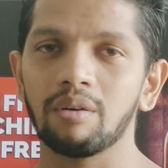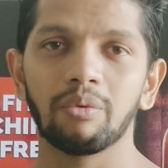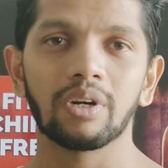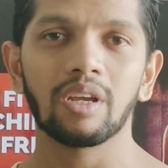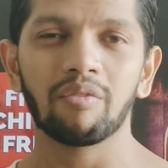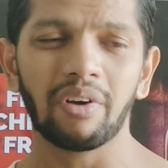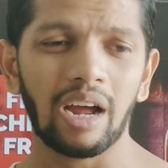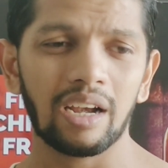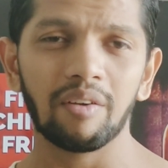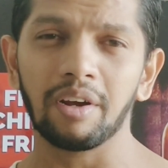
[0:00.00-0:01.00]
working for
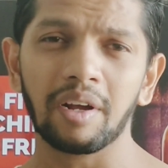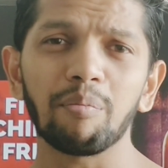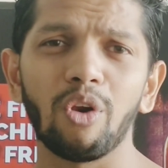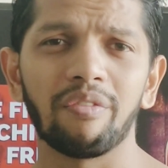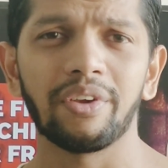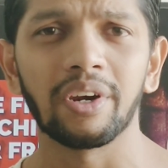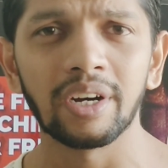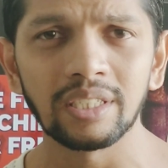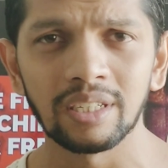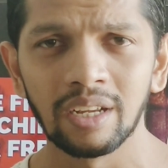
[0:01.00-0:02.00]
hardly a couple of
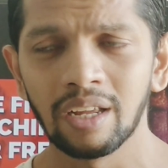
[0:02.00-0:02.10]
years.